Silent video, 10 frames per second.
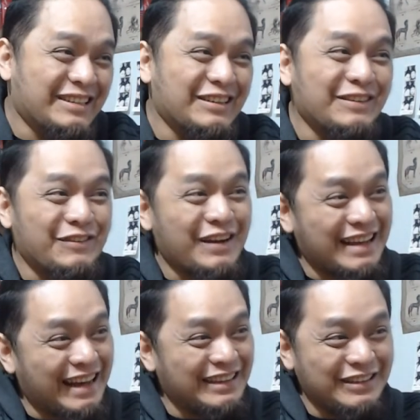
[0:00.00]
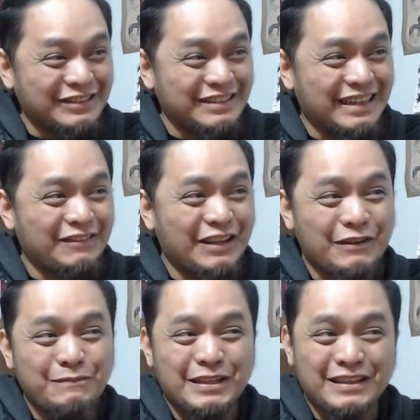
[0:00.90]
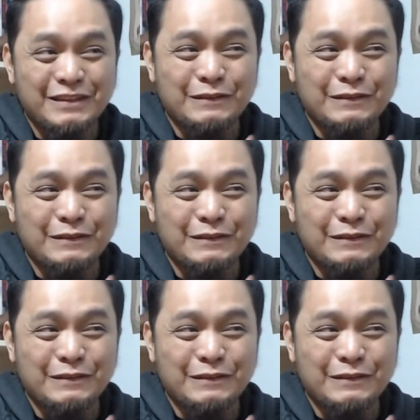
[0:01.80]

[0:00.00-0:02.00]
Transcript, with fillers: alam kung magkano yung, I've never been in a,